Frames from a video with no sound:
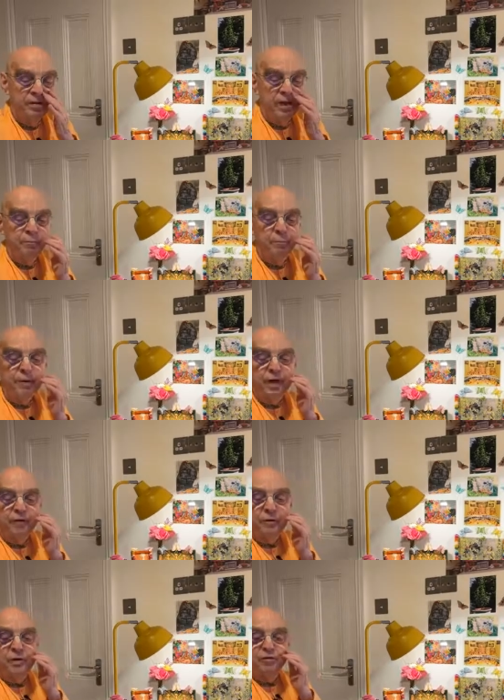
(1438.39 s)
and bring
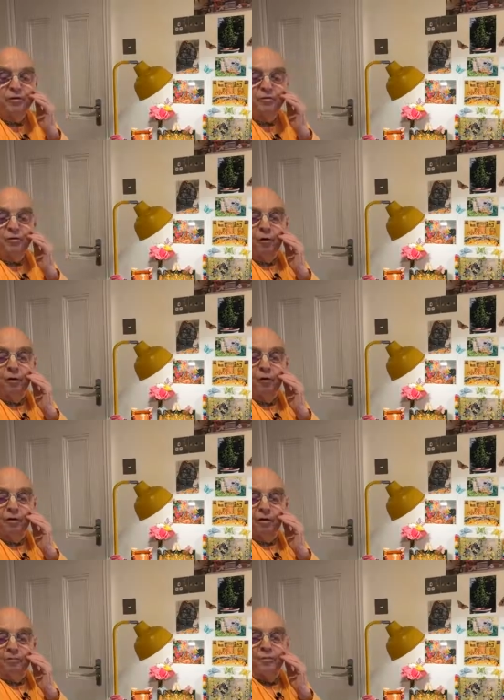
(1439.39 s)
under his control
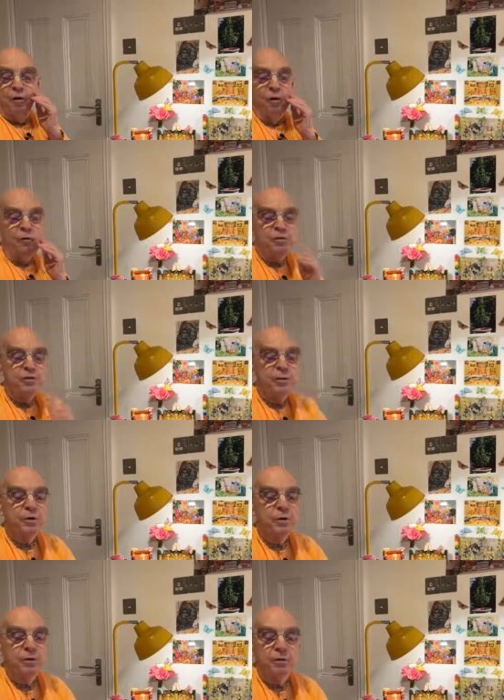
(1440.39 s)
all the
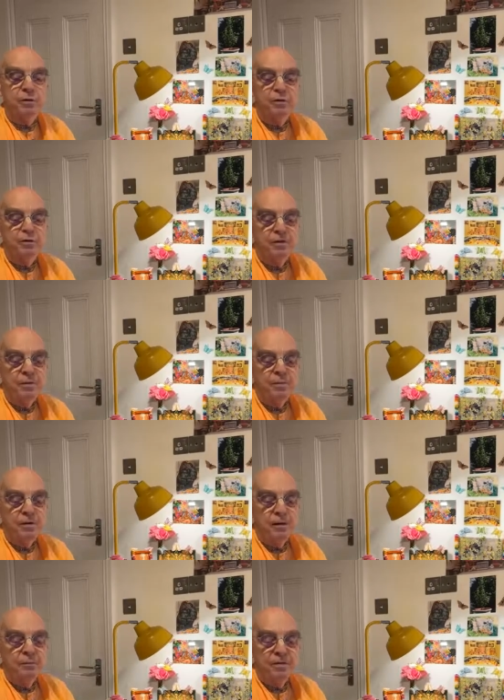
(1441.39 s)
three worlds.
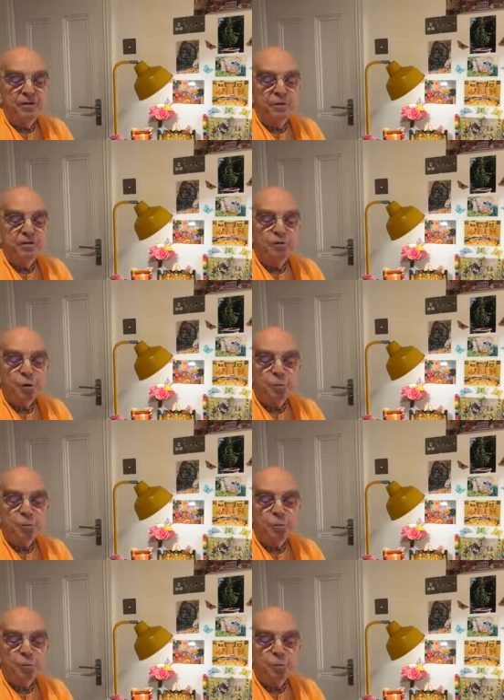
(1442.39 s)
But there is no